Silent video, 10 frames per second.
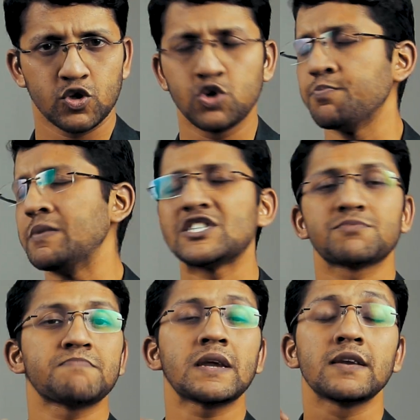You may
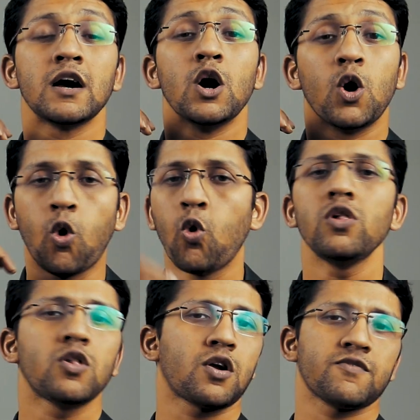spend whole
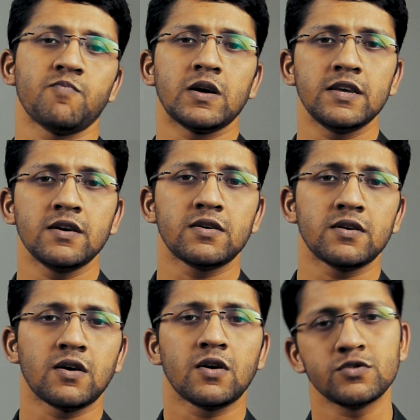lot of money
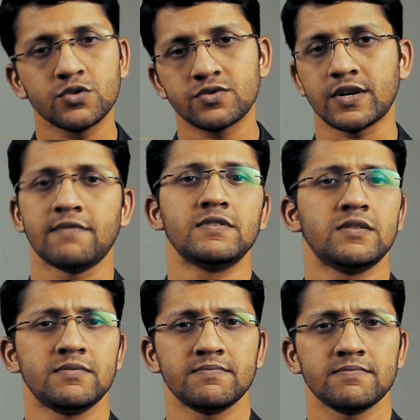on to travel.
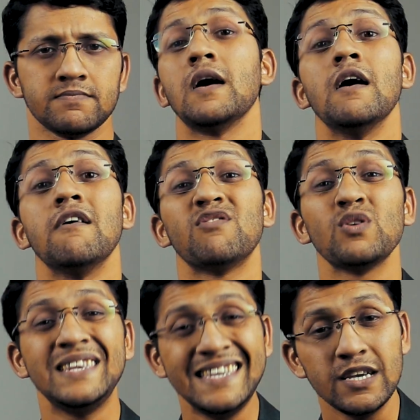For
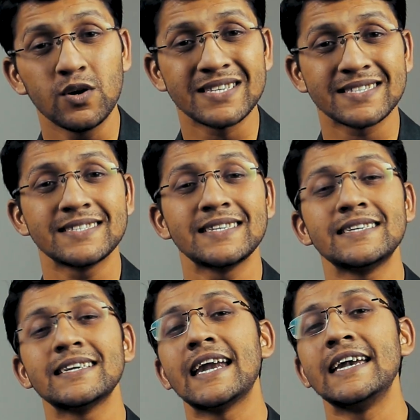Leo
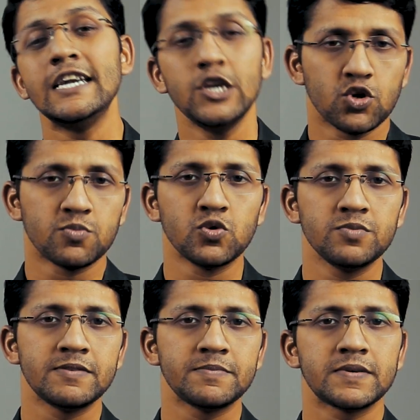Ascendant and Leo
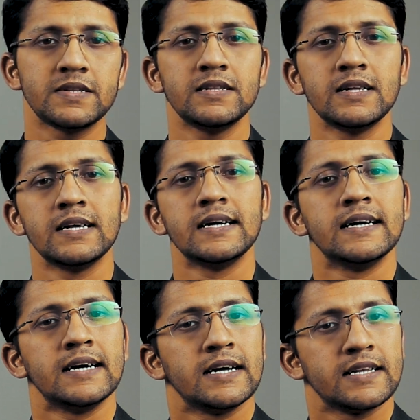Moon people,
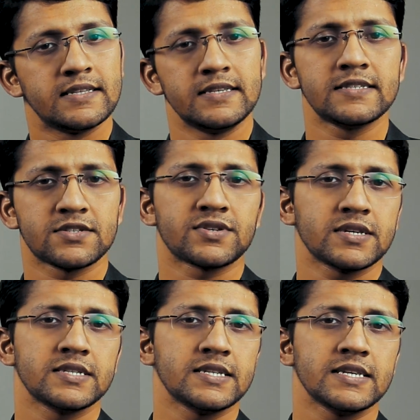this
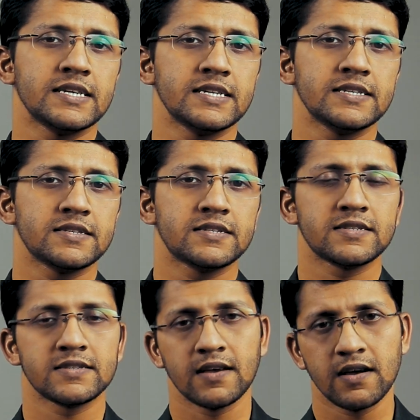transit
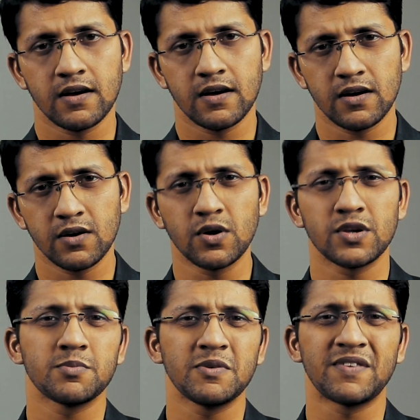is
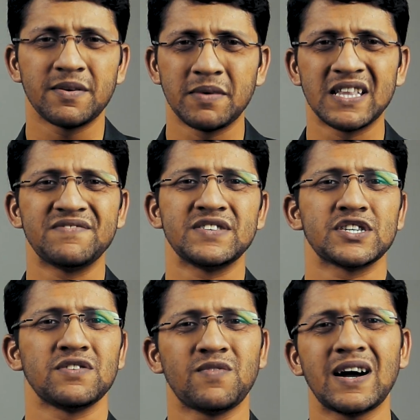going to be very
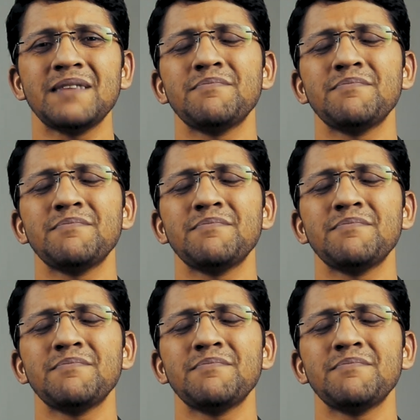beneficial. Why?